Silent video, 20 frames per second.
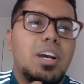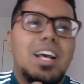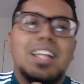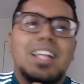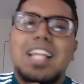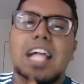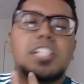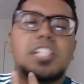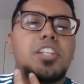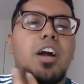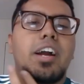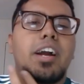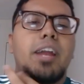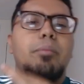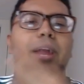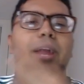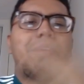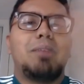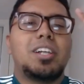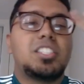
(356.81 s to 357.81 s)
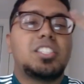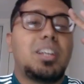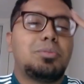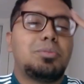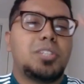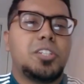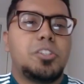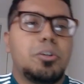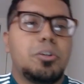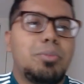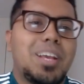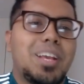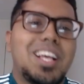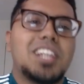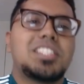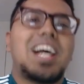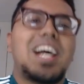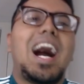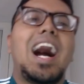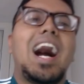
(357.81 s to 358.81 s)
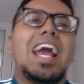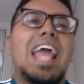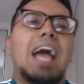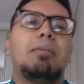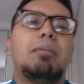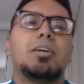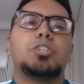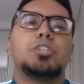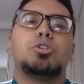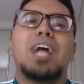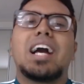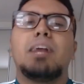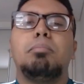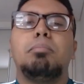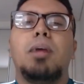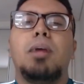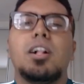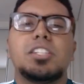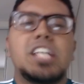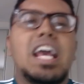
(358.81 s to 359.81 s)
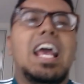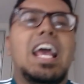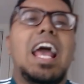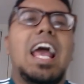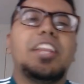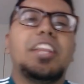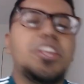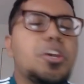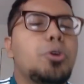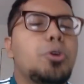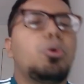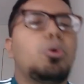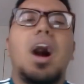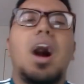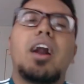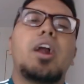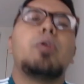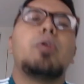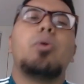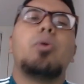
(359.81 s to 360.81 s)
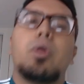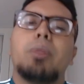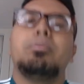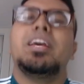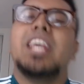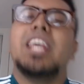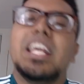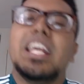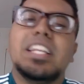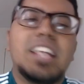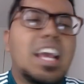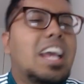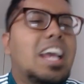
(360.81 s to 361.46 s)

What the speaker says: That's not gonna break my substitute because I am a Dragapult and you are a Rotom Heat.